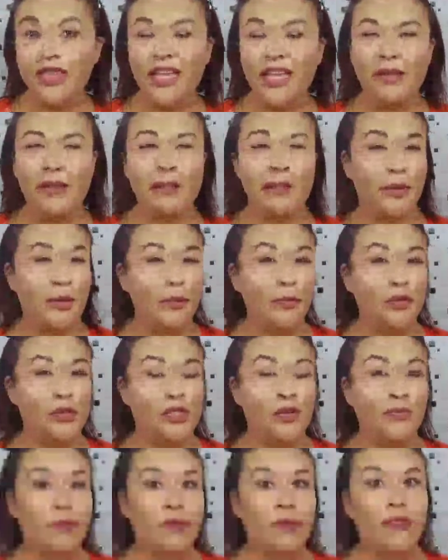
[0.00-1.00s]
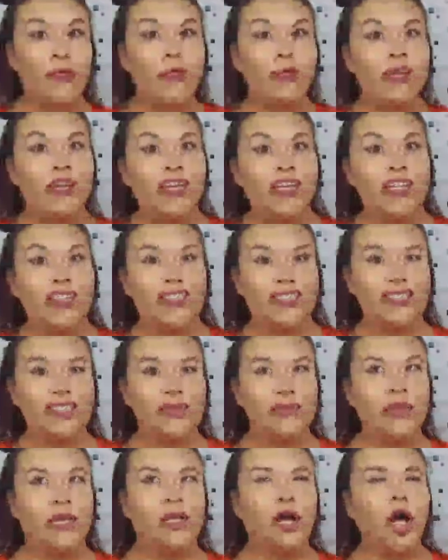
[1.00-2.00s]
Like some people make it
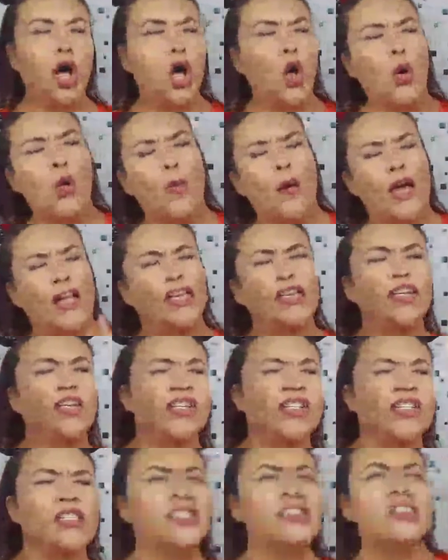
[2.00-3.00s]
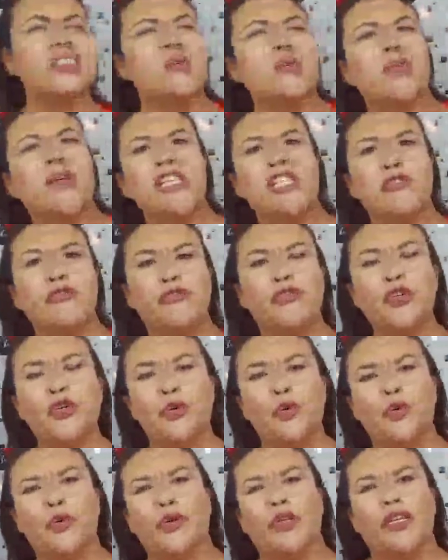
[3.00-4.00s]
seem like, oh my goodness, it's the best
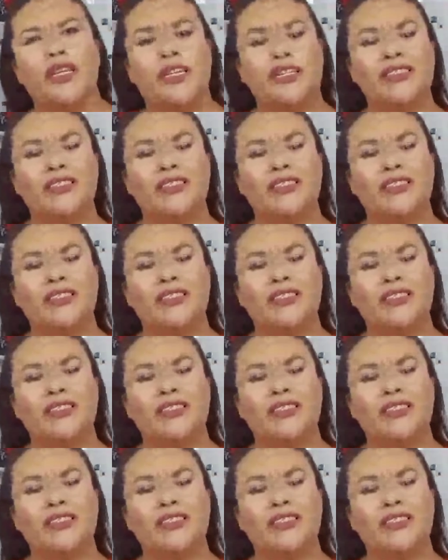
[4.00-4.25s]
food.